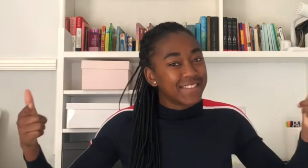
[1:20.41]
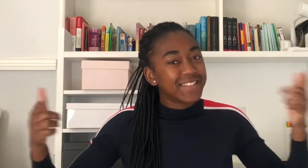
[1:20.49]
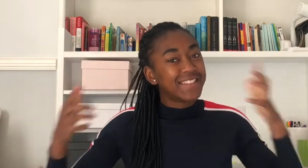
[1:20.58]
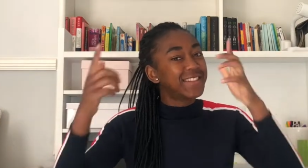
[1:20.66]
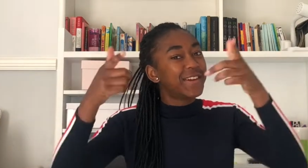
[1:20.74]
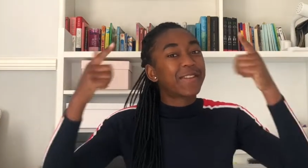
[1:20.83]

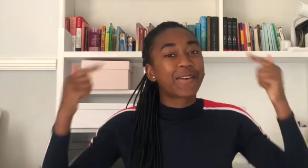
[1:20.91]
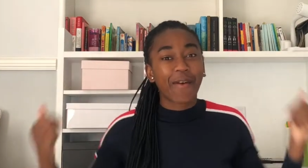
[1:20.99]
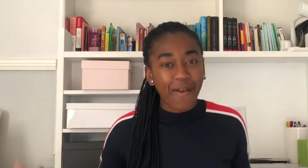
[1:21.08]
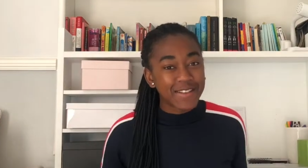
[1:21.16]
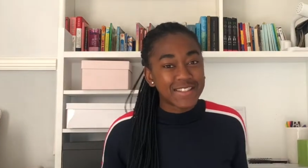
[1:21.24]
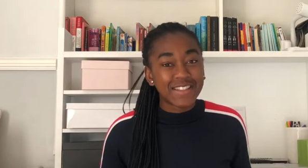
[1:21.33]
you know the
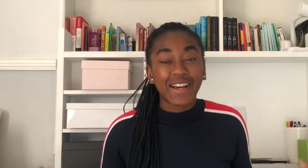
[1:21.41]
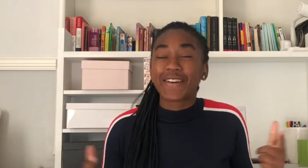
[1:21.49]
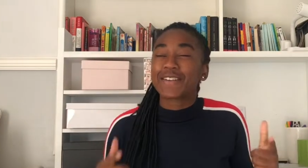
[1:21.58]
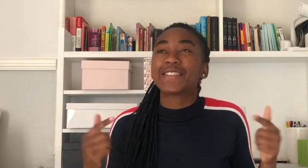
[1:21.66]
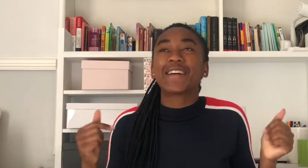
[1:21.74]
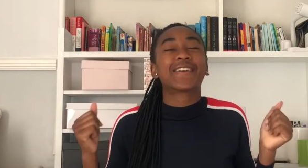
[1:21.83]
girls, the
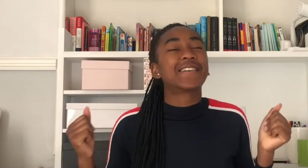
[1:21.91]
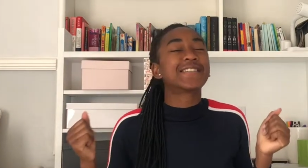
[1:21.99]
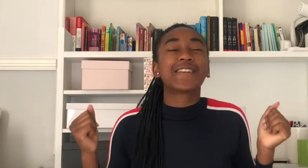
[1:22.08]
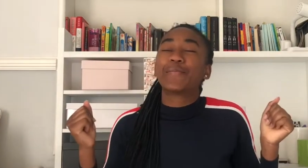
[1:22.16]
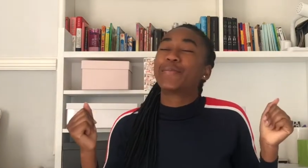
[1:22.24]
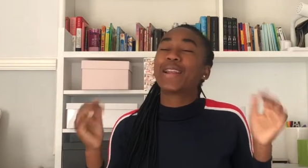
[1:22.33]
girls, the girls
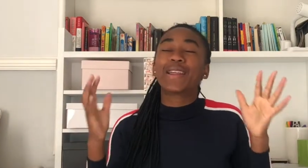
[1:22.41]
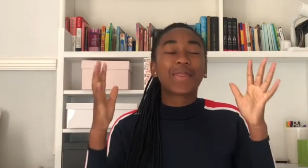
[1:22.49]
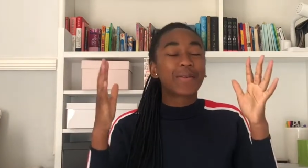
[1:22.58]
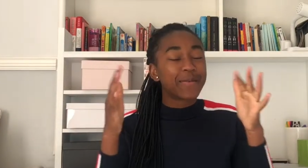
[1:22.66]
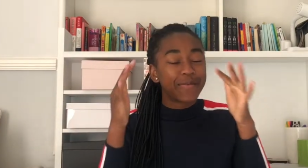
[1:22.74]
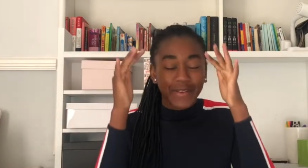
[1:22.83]
are pulling
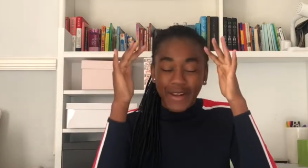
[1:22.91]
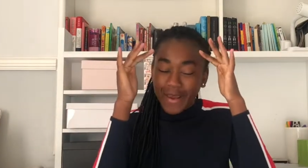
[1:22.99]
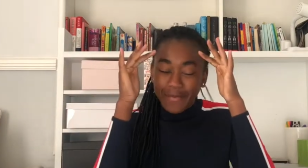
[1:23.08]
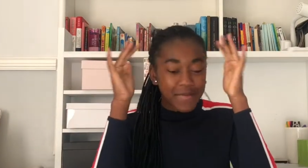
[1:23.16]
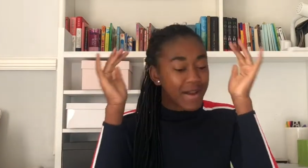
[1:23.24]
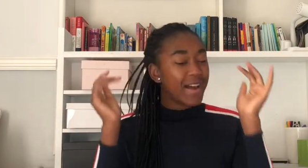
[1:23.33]
through for them.